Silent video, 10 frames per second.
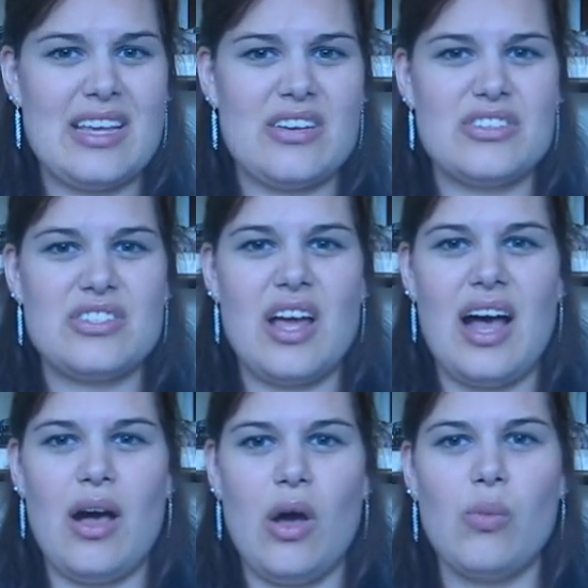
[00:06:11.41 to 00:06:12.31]
There's
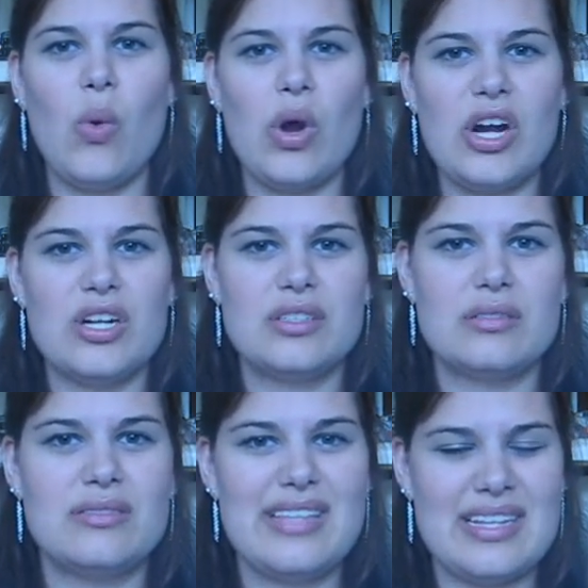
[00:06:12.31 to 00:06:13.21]
a war
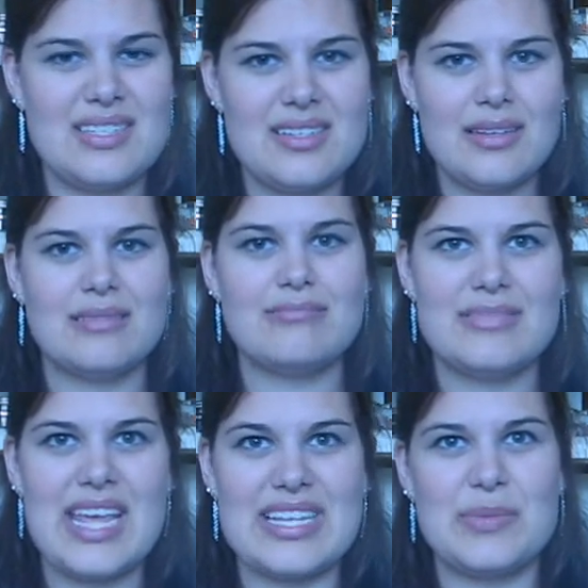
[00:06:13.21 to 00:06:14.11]
that
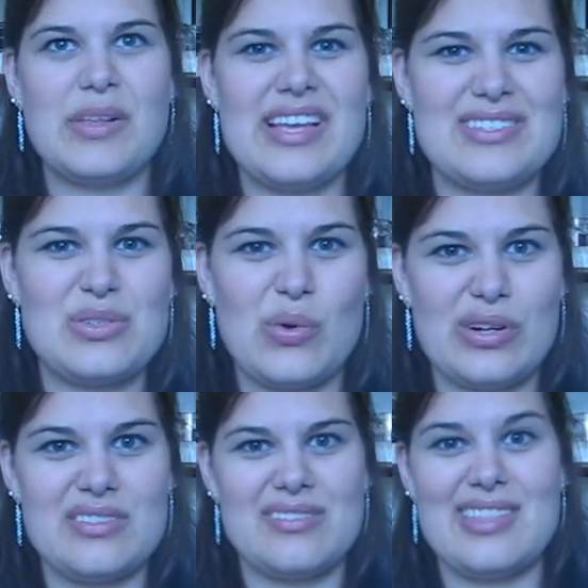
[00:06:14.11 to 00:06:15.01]
takes place
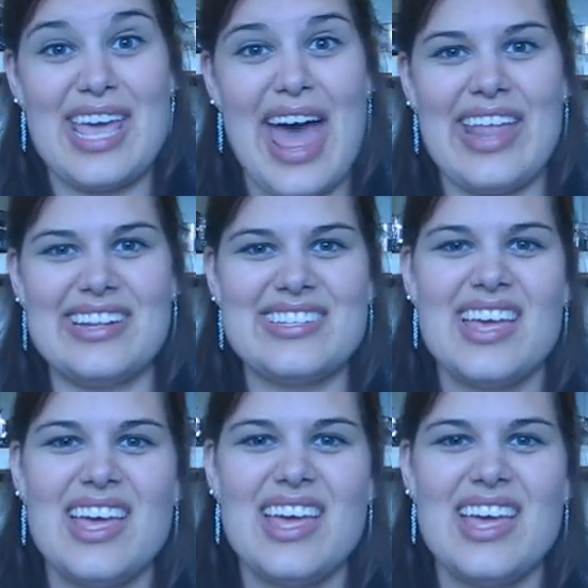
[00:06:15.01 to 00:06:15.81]
towards the end.